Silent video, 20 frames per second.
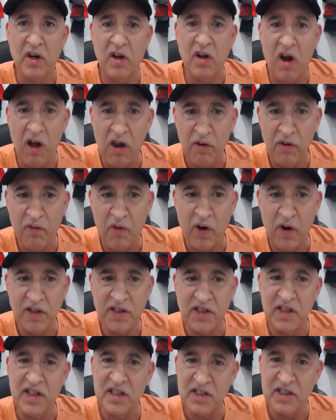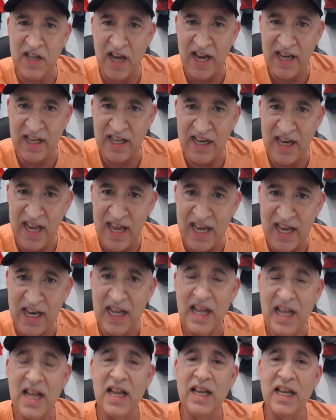I said, this guy can hit.
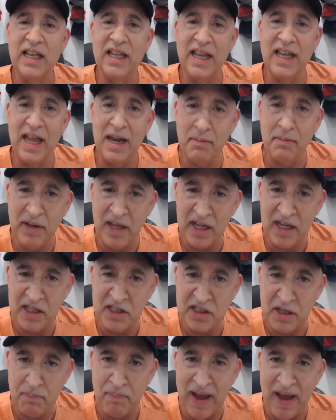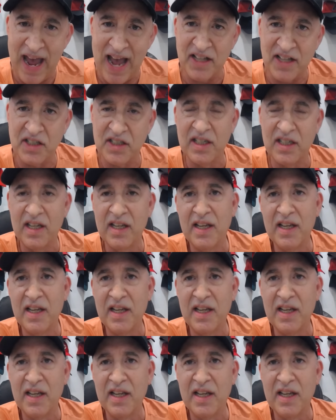Let him get his at-bats.